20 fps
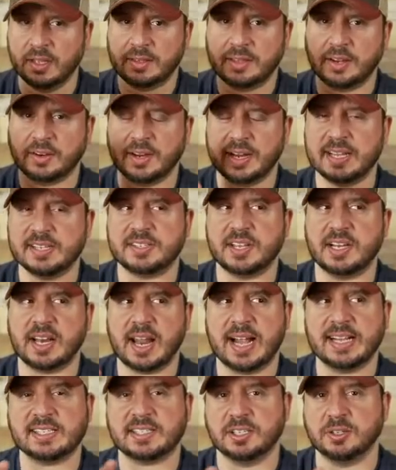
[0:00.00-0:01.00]
there is a
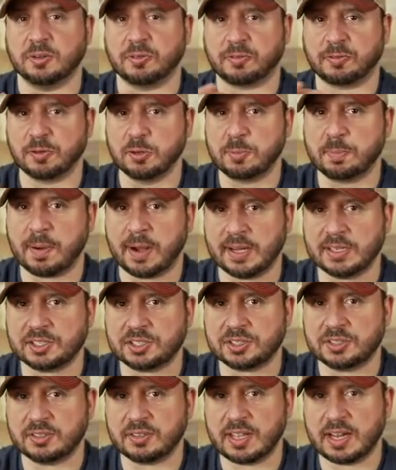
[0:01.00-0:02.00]
nice little fruit
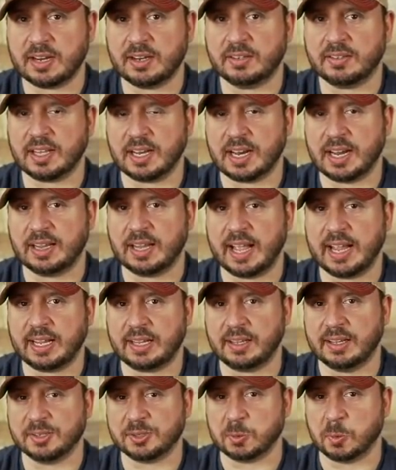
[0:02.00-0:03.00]
punch there that I
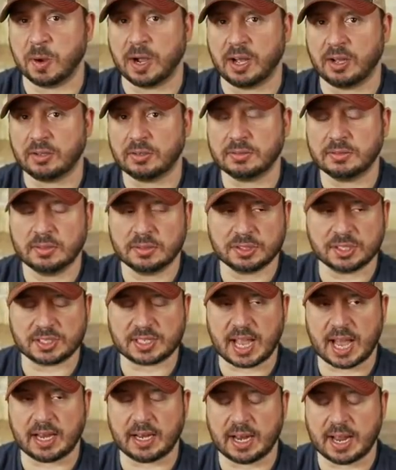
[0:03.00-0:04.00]
like as well, just
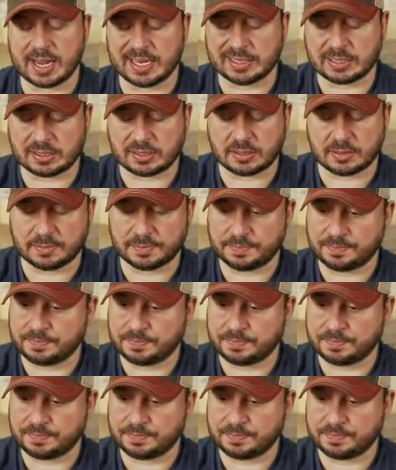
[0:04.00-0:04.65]
kind of nice.